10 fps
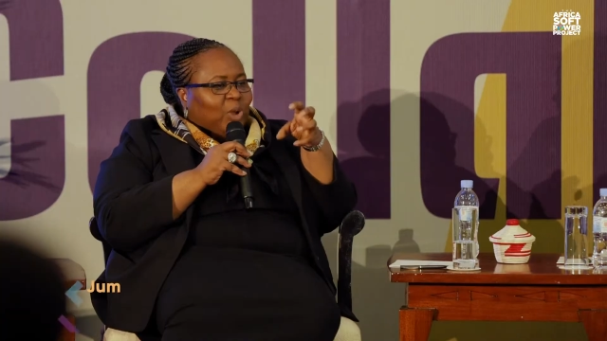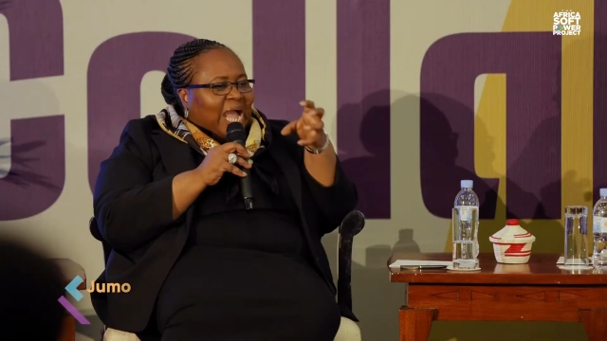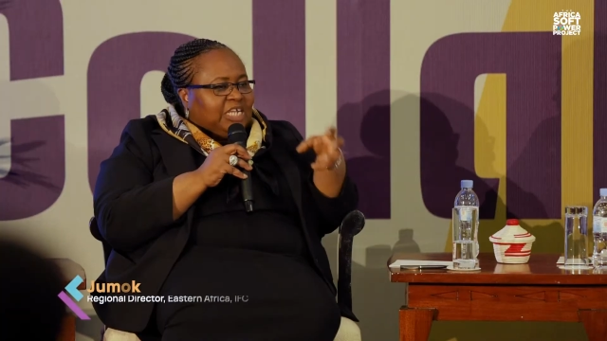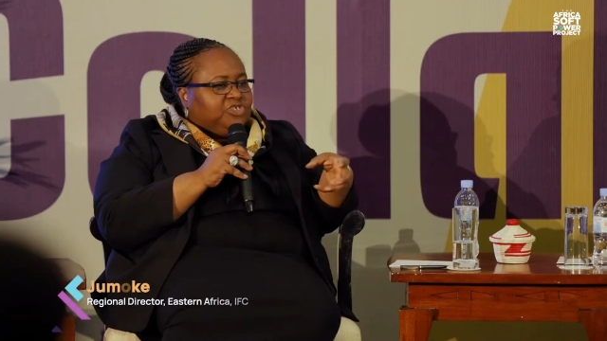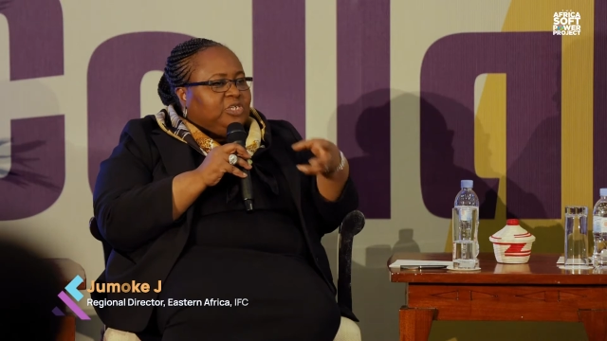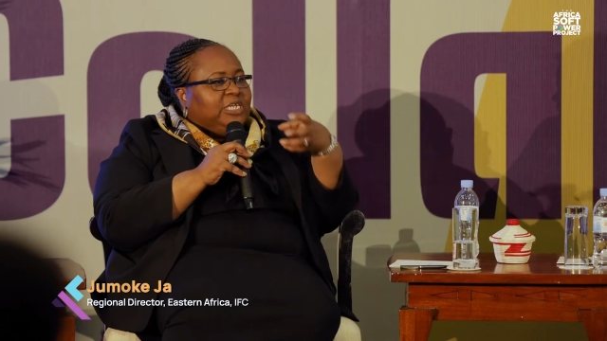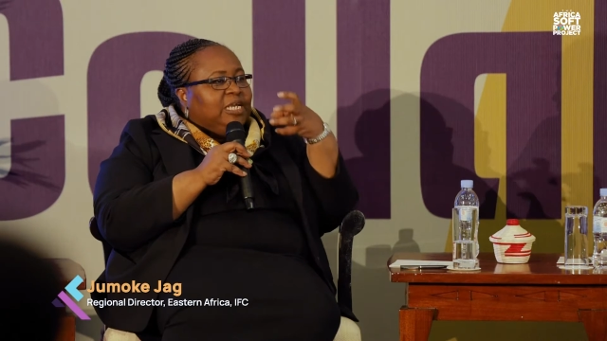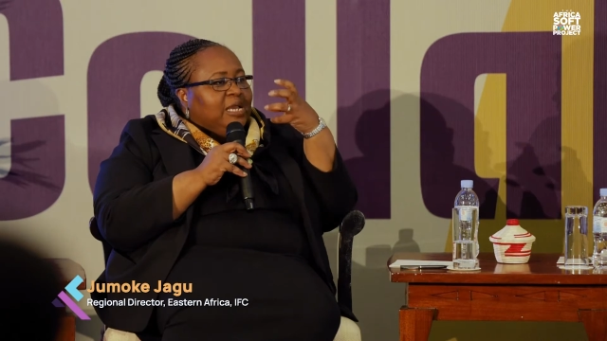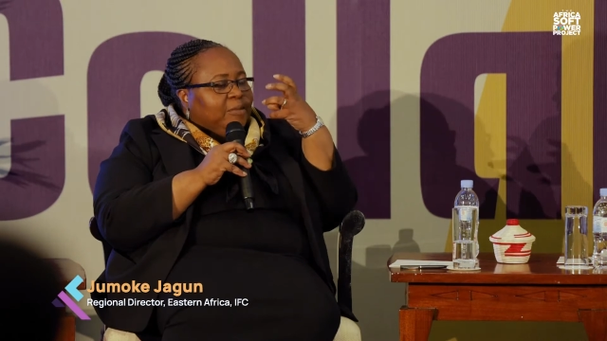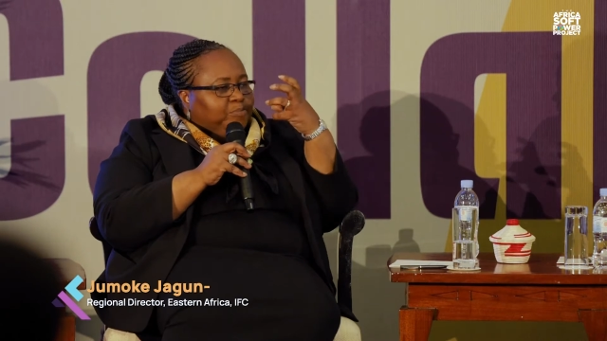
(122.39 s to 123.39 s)
to
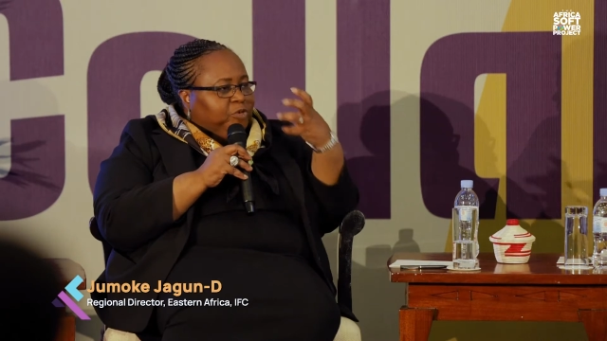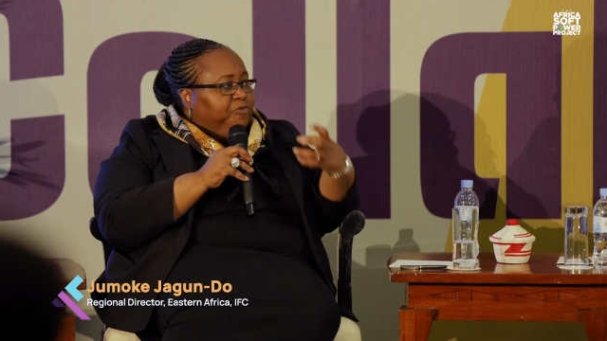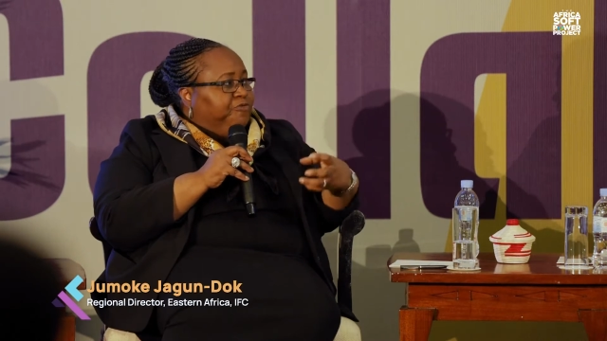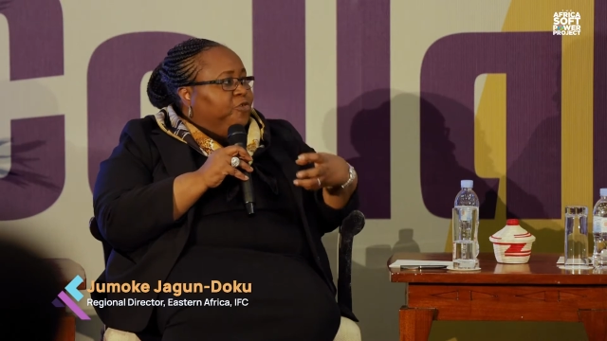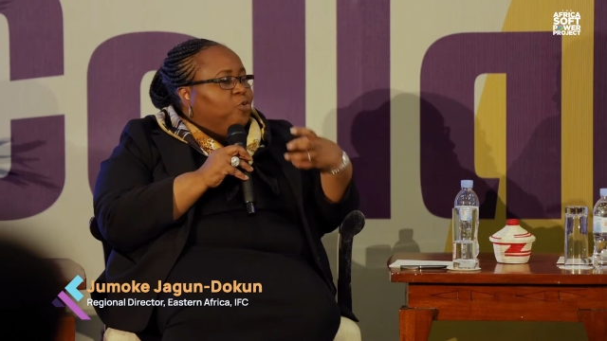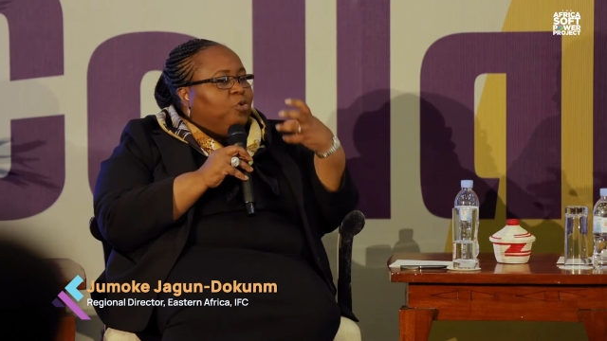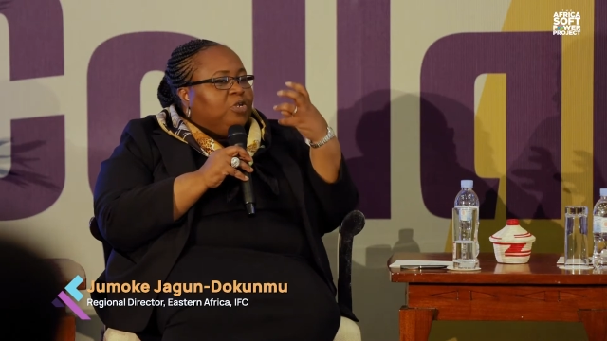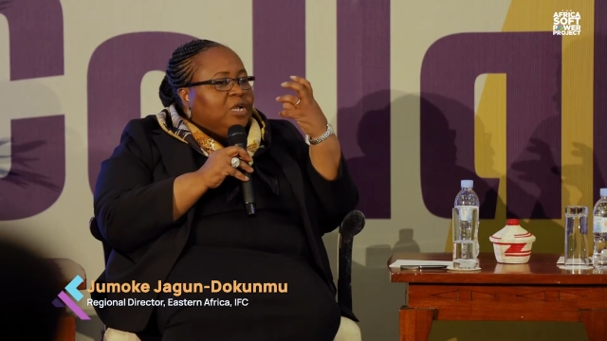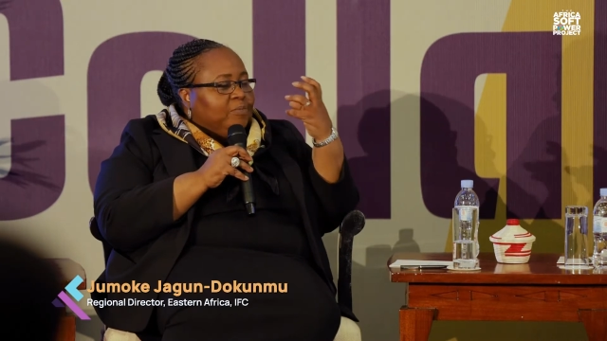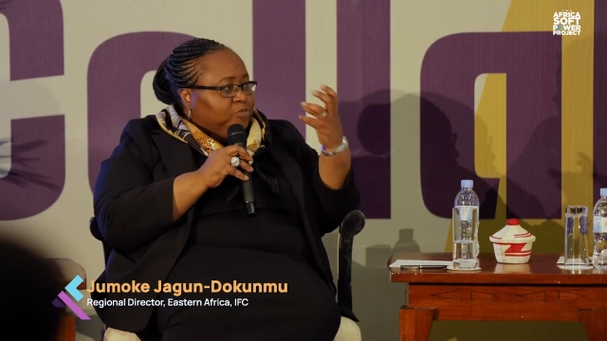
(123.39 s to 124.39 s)
actually put
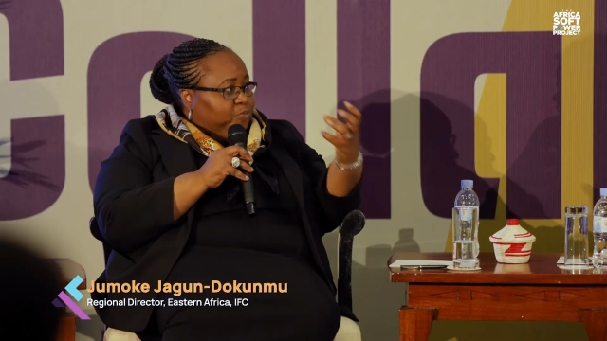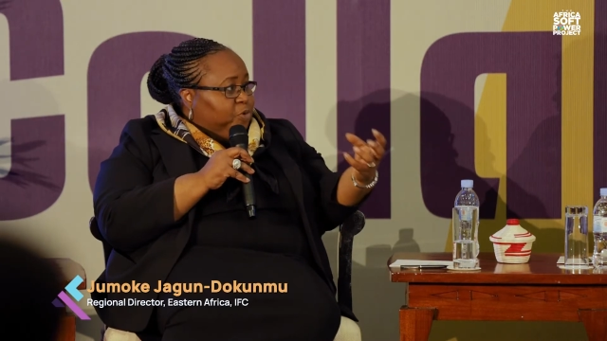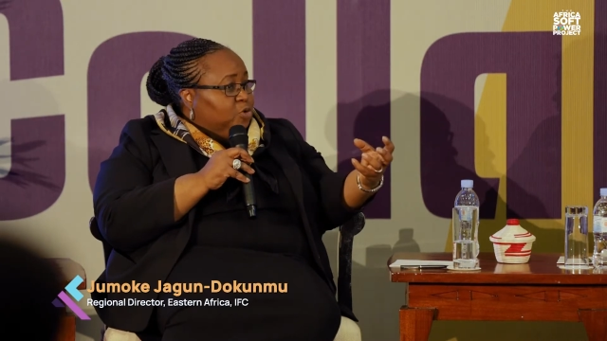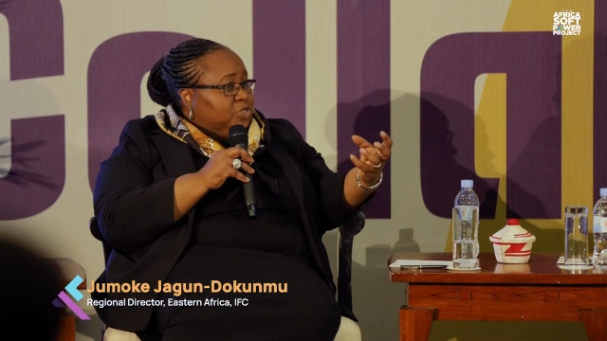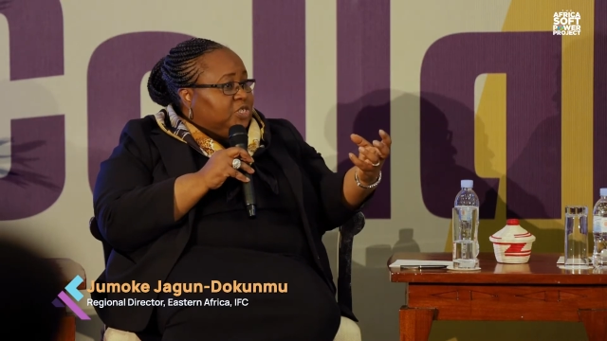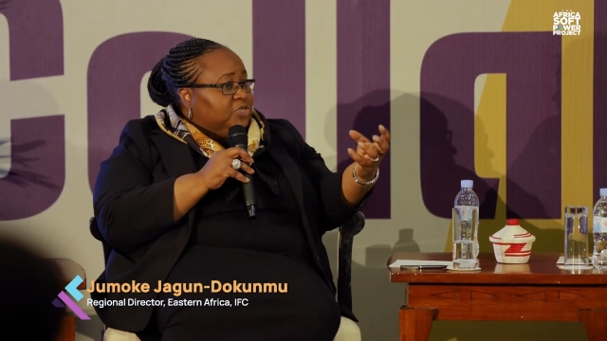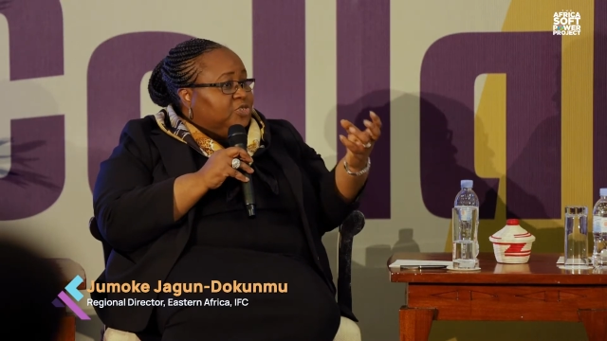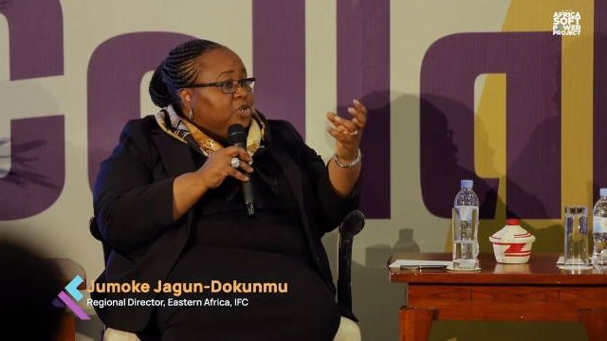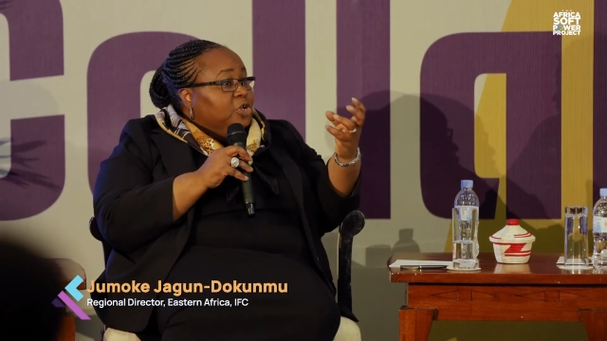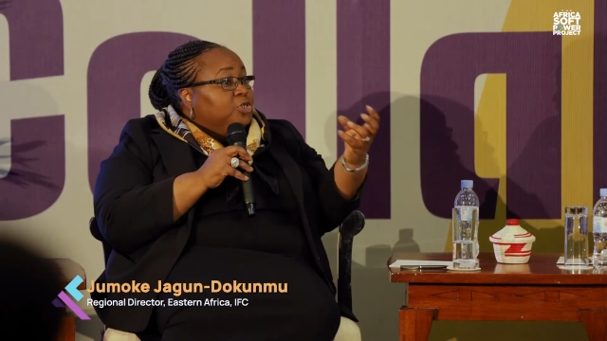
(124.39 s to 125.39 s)
forward
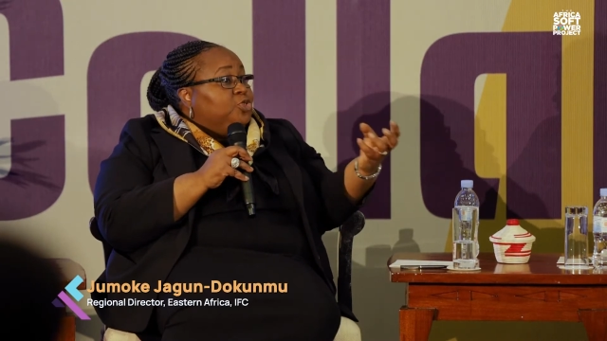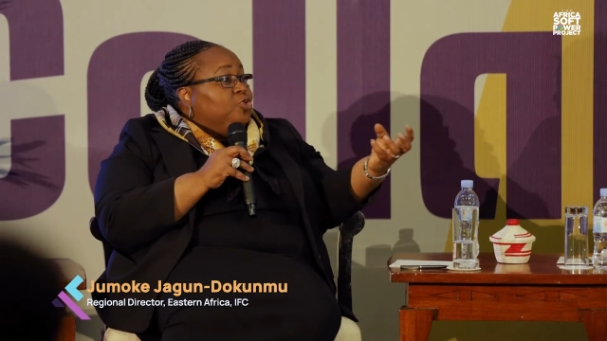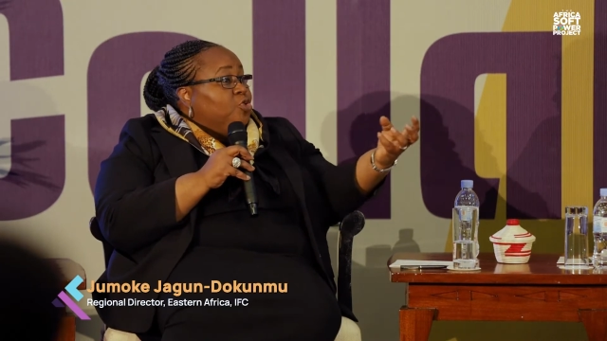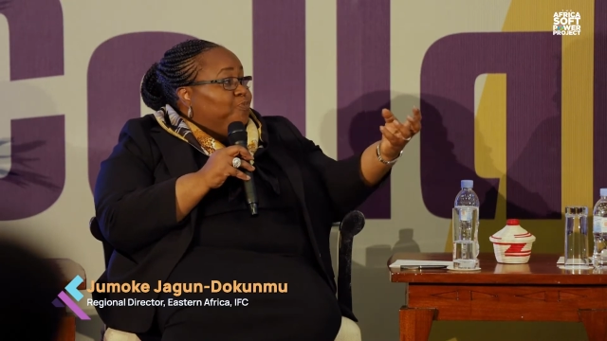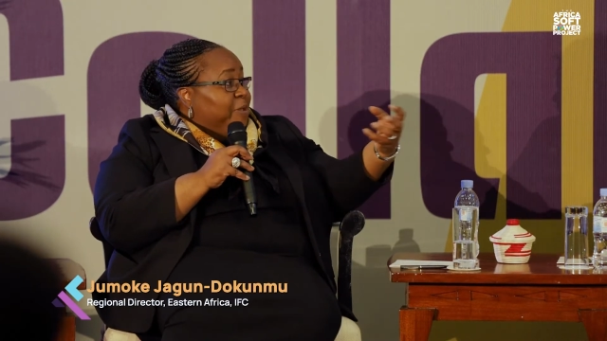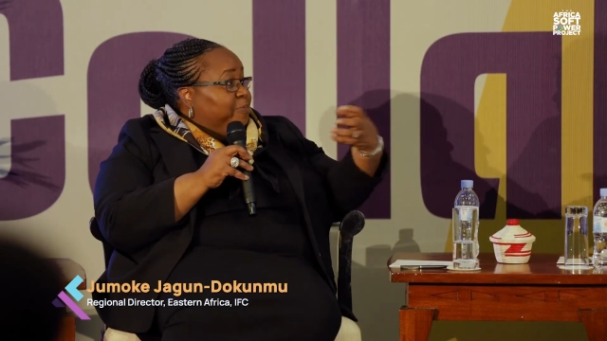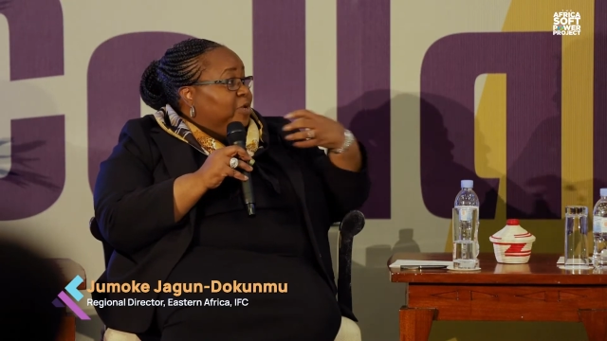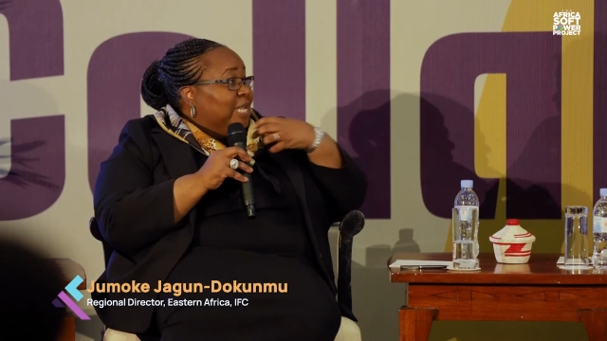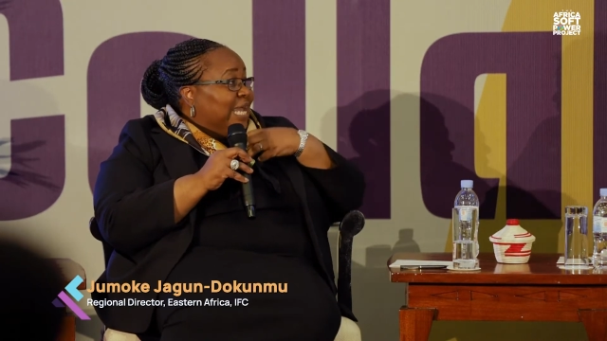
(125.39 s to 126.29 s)
proposals to people